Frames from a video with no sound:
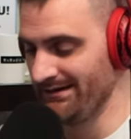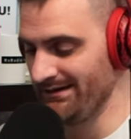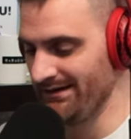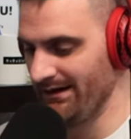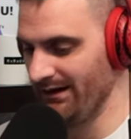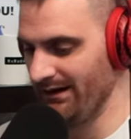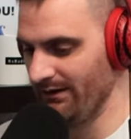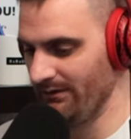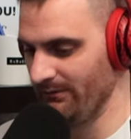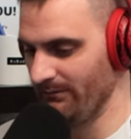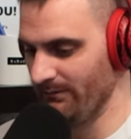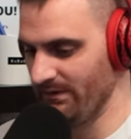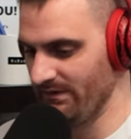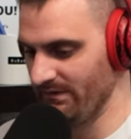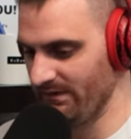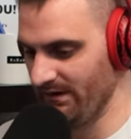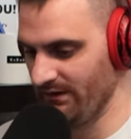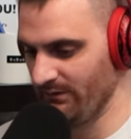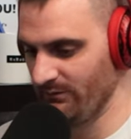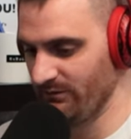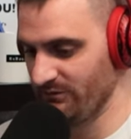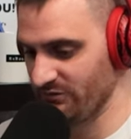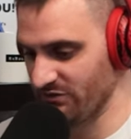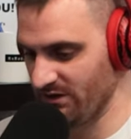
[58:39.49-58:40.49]
Um, the
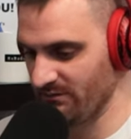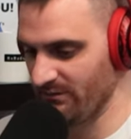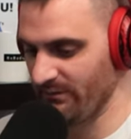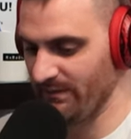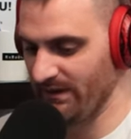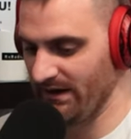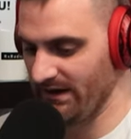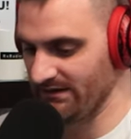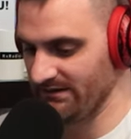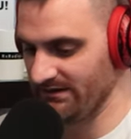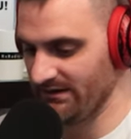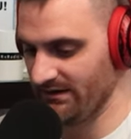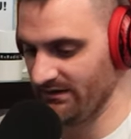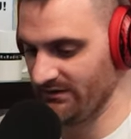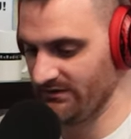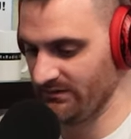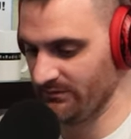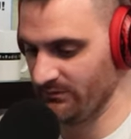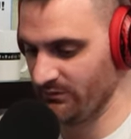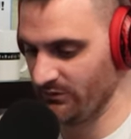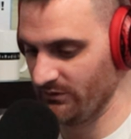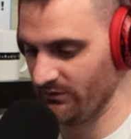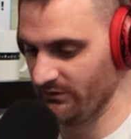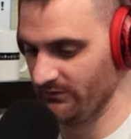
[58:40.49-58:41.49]
eltrombopag does
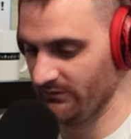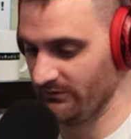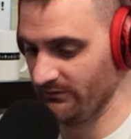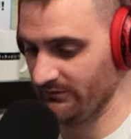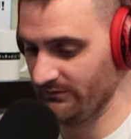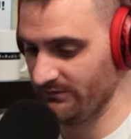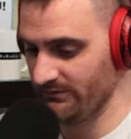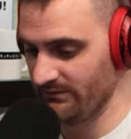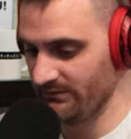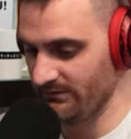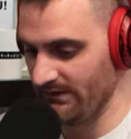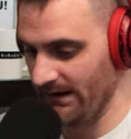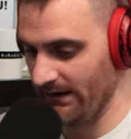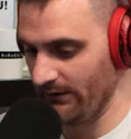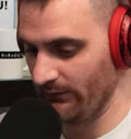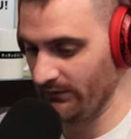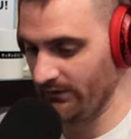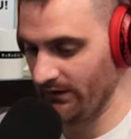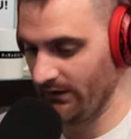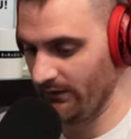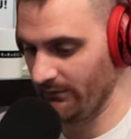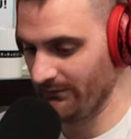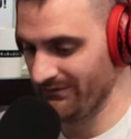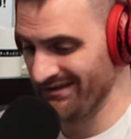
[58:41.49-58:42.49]
improve
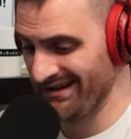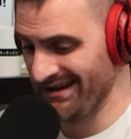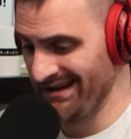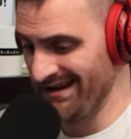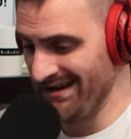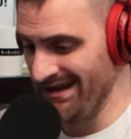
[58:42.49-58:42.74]
outcomes.